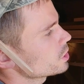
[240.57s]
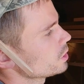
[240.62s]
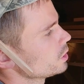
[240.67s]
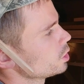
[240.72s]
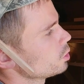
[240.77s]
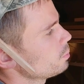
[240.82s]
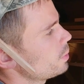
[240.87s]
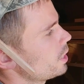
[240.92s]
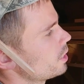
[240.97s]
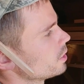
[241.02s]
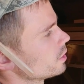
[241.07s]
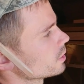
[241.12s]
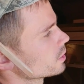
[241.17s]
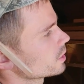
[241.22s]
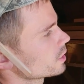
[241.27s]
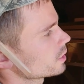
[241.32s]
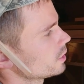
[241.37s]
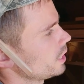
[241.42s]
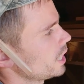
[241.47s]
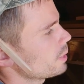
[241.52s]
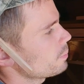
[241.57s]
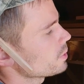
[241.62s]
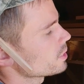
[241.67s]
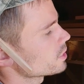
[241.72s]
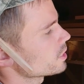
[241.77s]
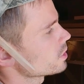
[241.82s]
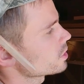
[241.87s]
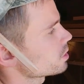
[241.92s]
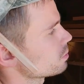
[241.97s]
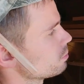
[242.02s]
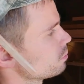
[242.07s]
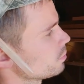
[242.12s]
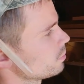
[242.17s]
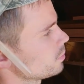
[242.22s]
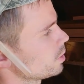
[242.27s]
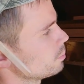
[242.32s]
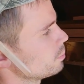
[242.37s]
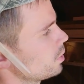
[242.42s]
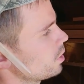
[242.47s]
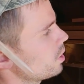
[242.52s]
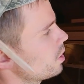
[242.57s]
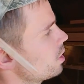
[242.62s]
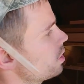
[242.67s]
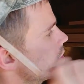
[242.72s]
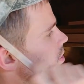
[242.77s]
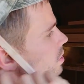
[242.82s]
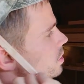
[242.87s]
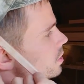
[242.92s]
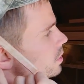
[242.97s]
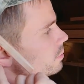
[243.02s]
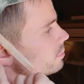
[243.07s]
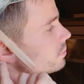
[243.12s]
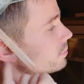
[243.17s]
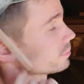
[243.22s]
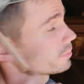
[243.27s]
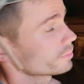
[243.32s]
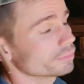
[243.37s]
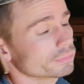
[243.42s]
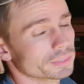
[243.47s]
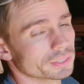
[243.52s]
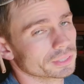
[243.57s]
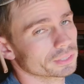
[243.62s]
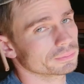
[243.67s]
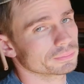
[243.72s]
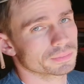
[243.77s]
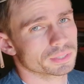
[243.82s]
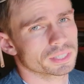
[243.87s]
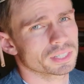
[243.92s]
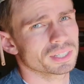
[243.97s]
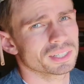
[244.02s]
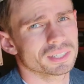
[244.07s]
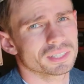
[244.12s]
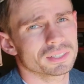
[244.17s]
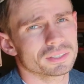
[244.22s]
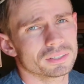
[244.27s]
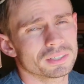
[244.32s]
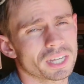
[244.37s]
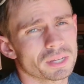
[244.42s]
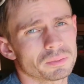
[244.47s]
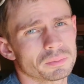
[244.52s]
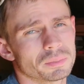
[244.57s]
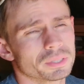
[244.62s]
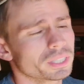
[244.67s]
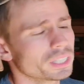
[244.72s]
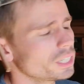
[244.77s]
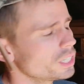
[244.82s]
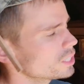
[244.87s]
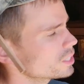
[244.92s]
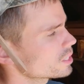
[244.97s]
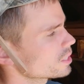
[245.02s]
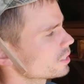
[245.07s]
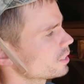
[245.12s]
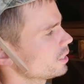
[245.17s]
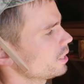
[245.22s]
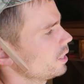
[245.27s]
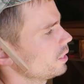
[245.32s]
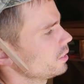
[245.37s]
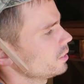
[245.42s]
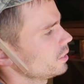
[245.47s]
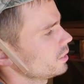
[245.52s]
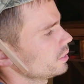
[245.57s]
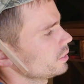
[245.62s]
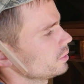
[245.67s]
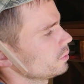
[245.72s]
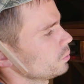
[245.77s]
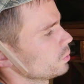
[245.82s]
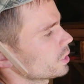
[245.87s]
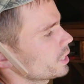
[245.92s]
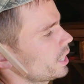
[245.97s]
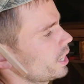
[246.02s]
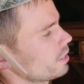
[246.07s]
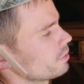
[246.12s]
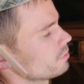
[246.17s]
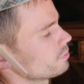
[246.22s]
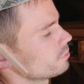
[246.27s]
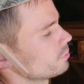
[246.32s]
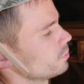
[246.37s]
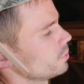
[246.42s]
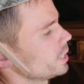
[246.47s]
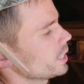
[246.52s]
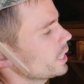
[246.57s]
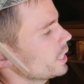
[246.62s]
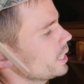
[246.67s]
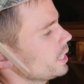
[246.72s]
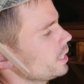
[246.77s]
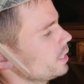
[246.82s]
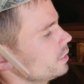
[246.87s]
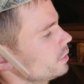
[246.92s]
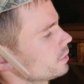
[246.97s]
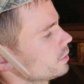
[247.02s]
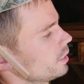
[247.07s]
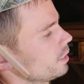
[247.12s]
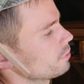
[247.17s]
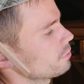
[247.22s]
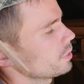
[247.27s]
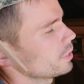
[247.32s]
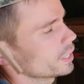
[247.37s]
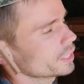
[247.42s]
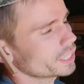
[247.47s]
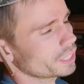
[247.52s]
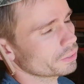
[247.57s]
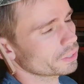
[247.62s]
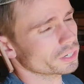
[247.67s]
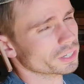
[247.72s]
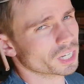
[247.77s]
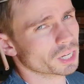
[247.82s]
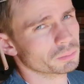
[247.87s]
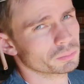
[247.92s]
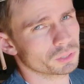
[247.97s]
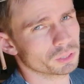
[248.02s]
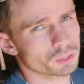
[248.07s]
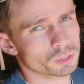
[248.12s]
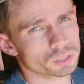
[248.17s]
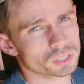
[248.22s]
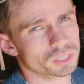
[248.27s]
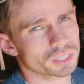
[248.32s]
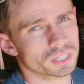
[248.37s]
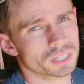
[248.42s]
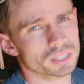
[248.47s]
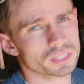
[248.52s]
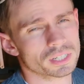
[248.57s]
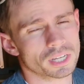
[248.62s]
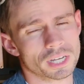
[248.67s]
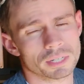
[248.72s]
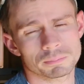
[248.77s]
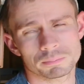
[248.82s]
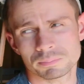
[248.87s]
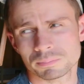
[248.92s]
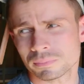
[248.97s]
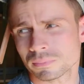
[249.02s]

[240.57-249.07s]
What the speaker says: a little better clamping system, a bar, or but these were kind of rickety. I felt like they were going to come loose at any time.